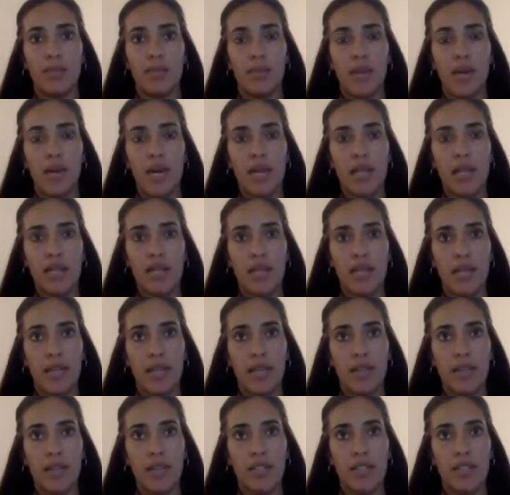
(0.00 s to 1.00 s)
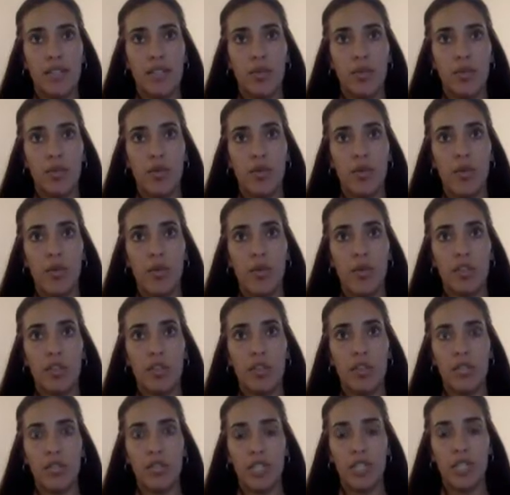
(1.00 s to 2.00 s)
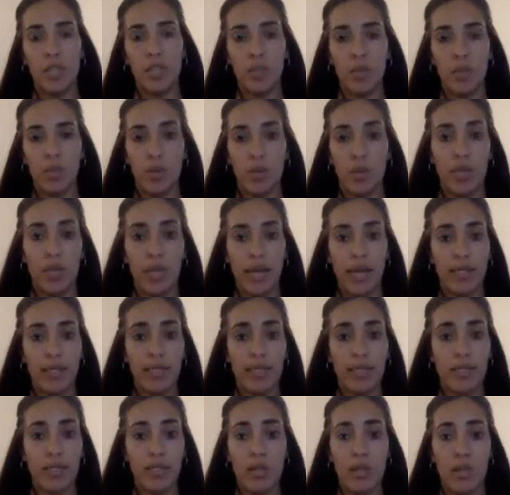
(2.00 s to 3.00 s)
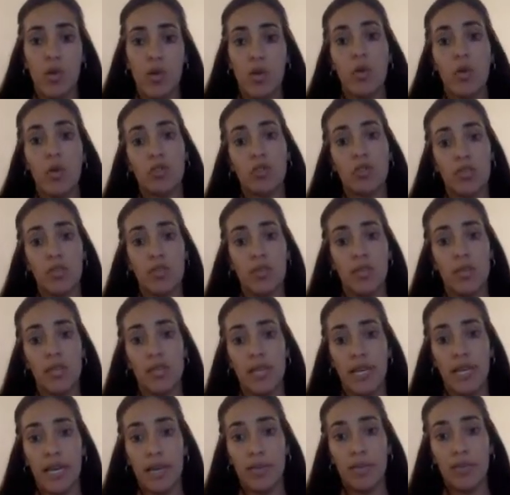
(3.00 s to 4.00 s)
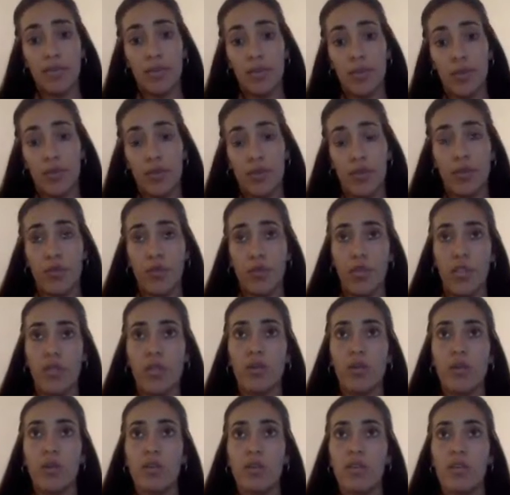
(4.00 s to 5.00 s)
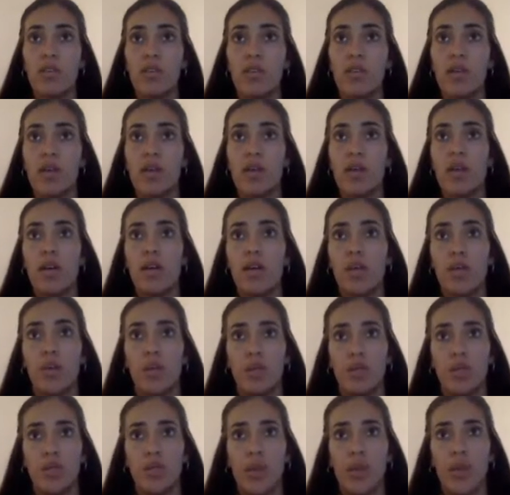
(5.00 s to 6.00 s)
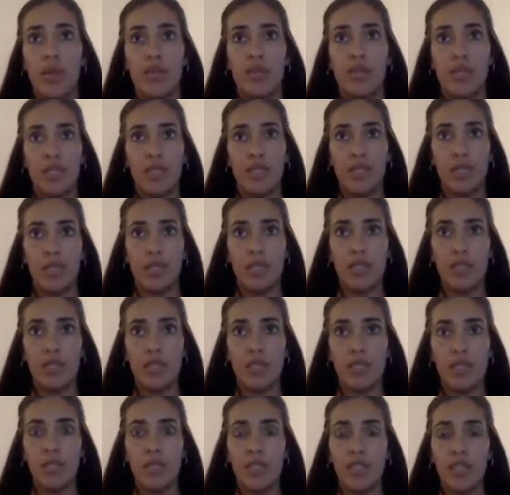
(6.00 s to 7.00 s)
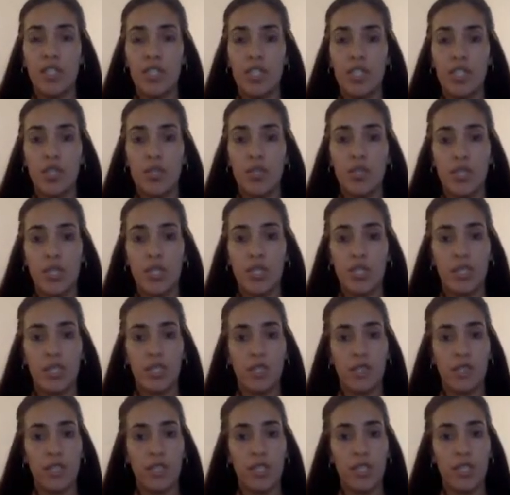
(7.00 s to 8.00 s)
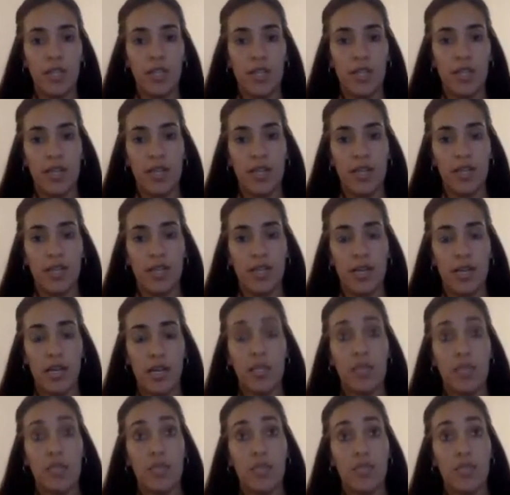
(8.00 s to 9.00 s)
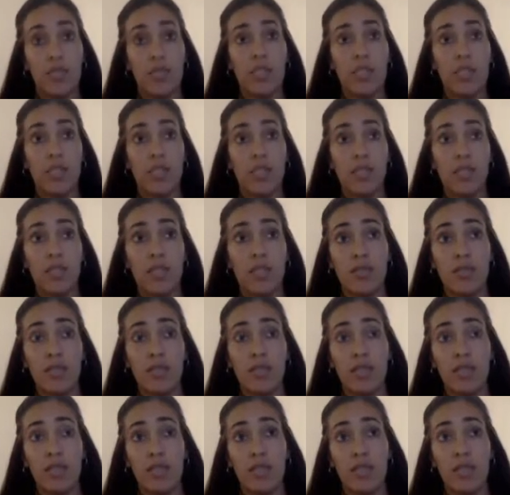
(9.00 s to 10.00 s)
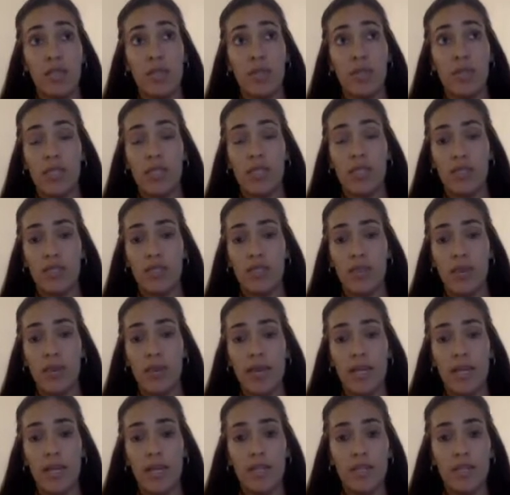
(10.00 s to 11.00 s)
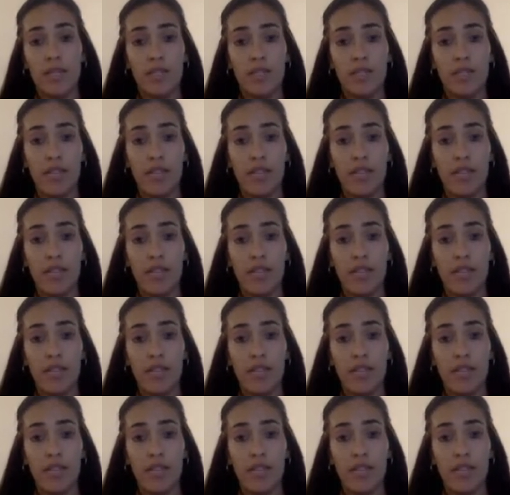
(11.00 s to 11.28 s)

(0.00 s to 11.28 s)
past data into a report to be shared with your clients or to be kept for your own records. You also have the assessments feature, which is a feature that is recent, relatively recent for MYNDLIFT.